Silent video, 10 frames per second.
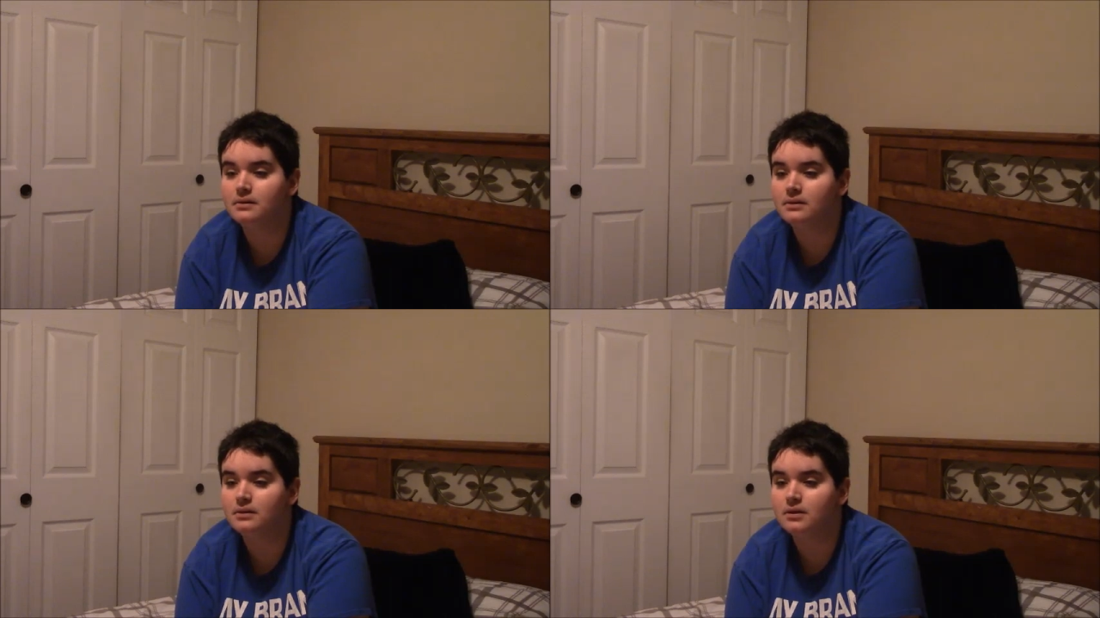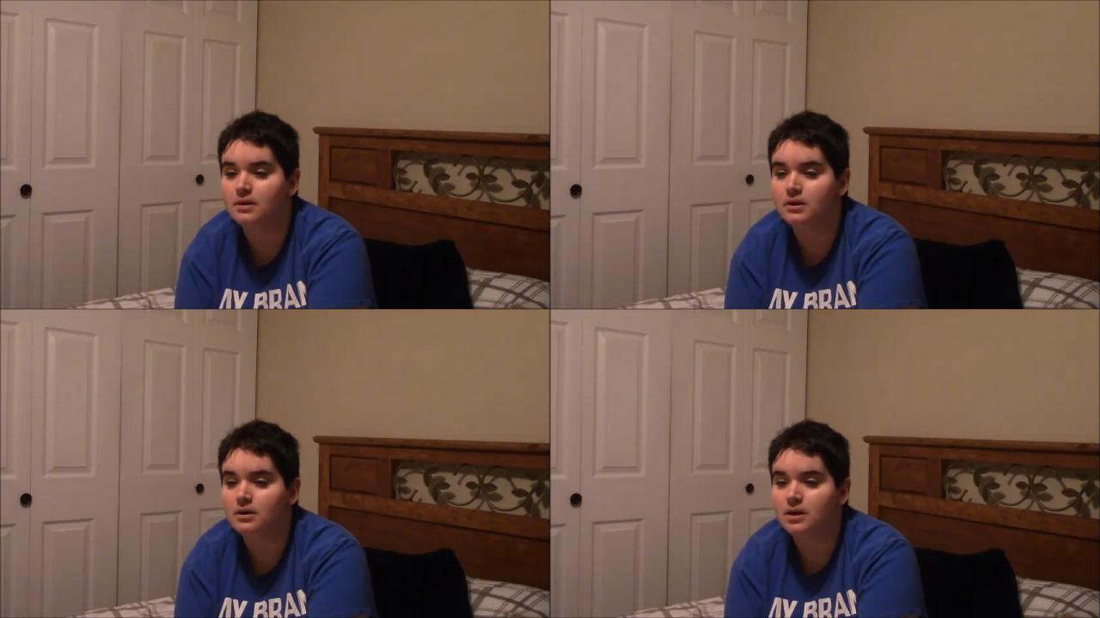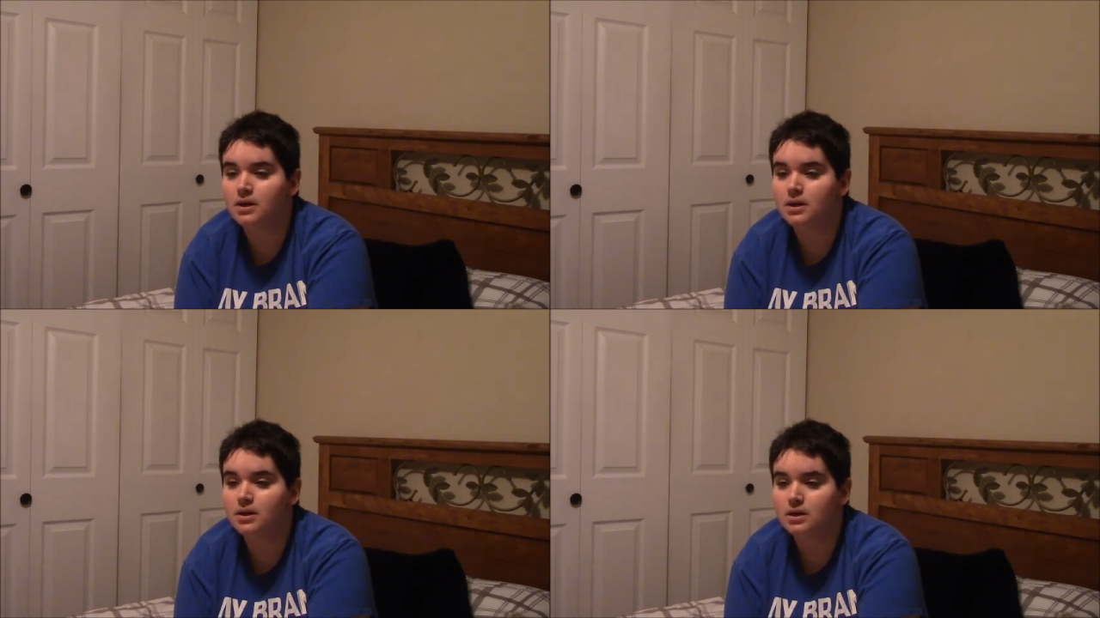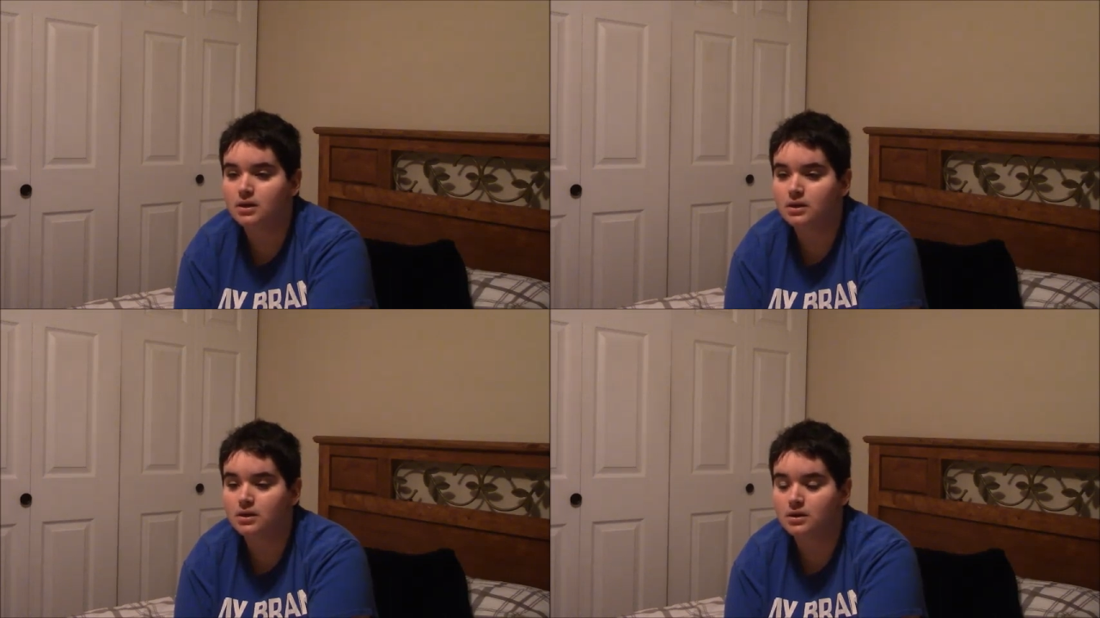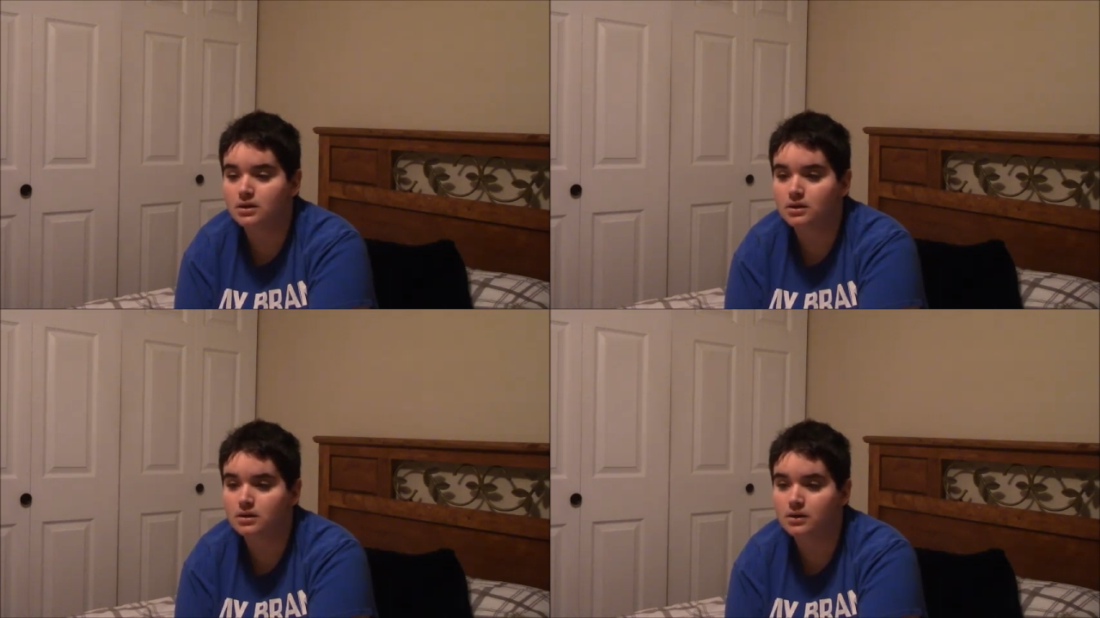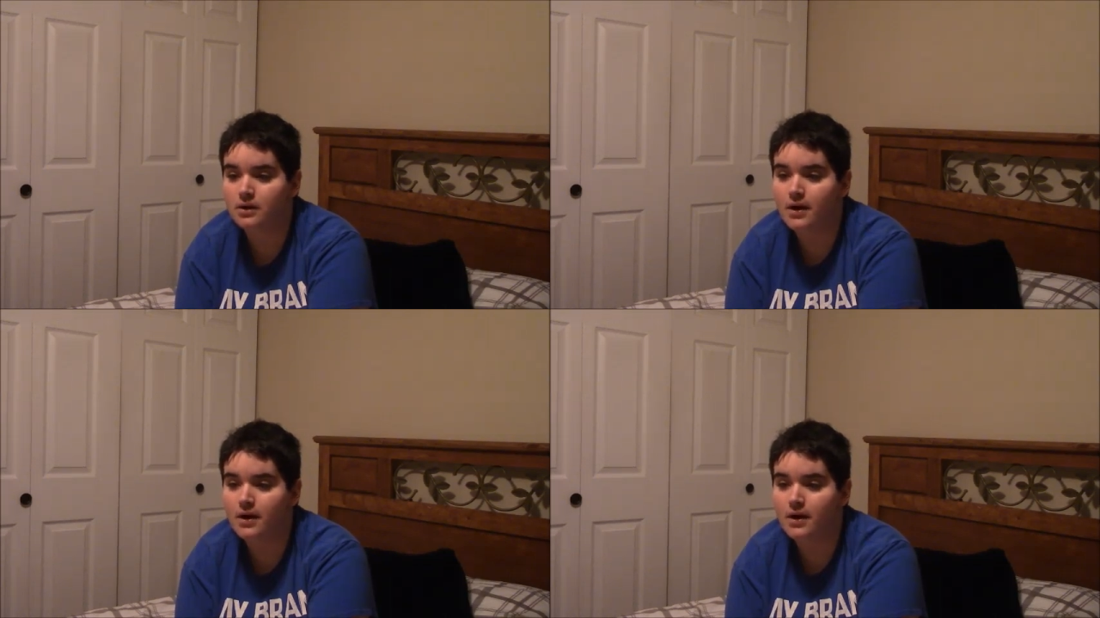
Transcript: Nobody speaks.